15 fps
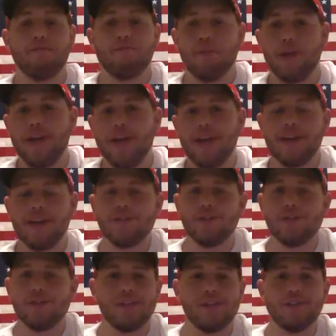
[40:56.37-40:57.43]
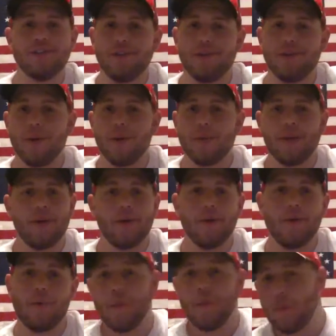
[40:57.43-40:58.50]
playing, just because you don't
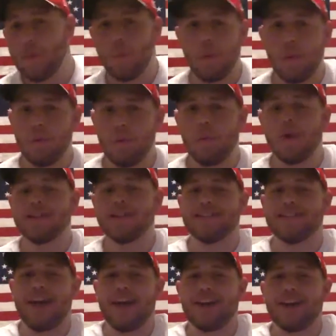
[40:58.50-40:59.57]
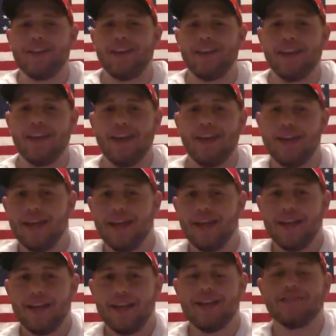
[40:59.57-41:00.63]
know what exactly
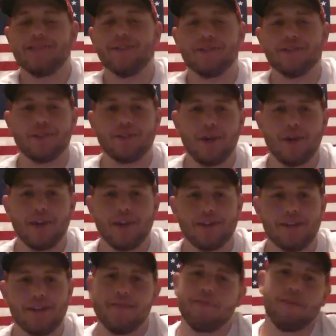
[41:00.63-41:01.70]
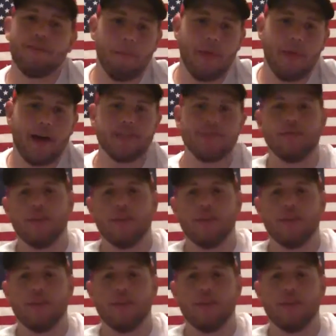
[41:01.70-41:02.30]
is going to translate from last